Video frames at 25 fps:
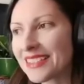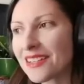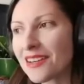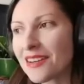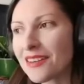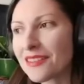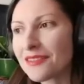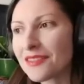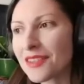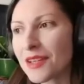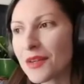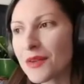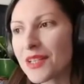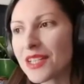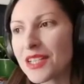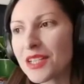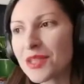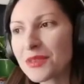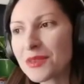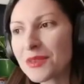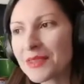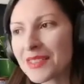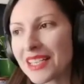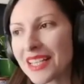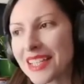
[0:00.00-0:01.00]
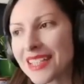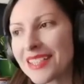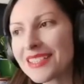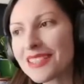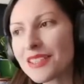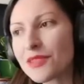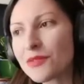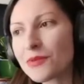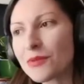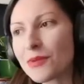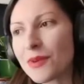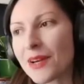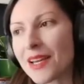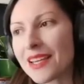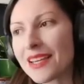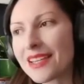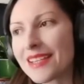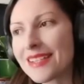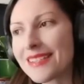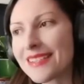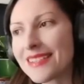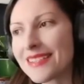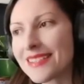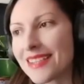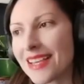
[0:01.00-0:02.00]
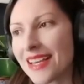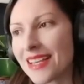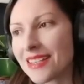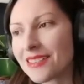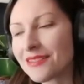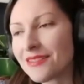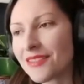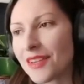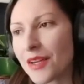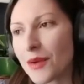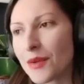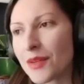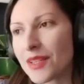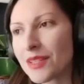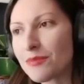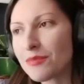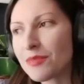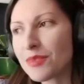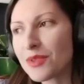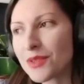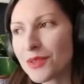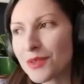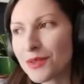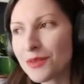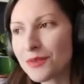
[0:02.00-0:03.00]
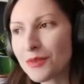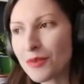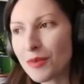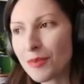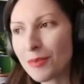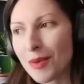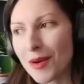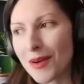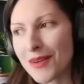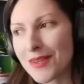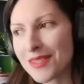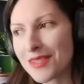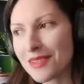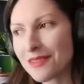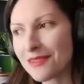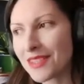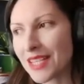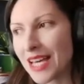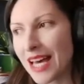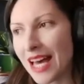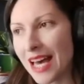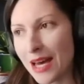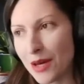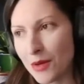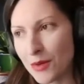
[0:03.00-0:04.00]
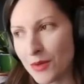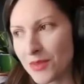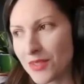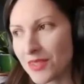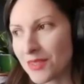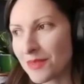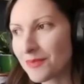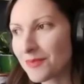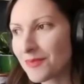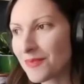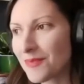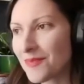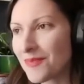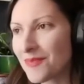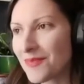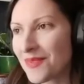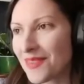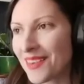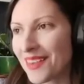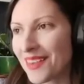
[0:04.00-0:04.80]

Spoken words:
And there are very creative ways and very beautiful parts of the house